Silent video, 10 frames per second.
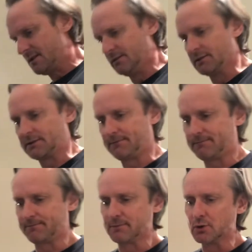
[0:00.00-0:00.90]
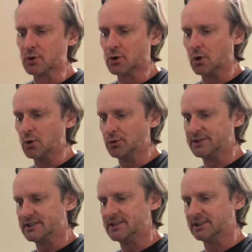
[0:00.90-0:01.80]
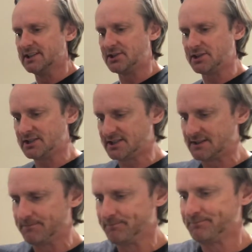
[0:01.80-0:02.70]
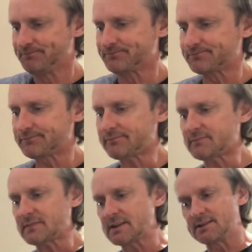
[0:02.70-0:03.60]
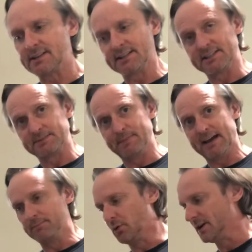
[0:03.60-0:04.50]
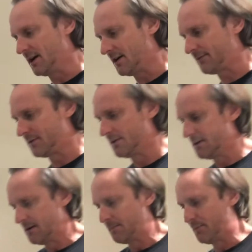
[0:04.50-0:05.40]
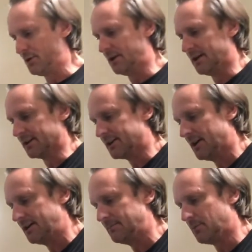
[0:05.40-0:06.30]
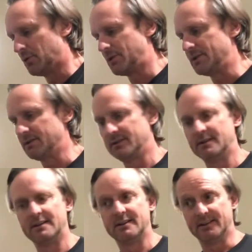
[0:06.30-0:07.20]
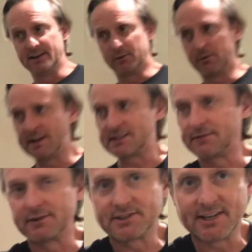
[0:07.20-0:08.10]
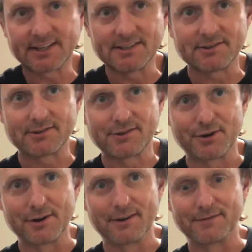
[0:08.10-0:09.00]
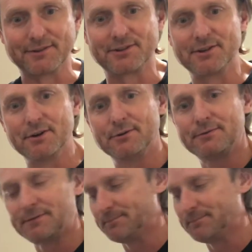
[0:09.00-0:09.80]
Looks golden delicious. Take this bad boy off, put it on a cutting board, let it rest for a second, turn off your stove.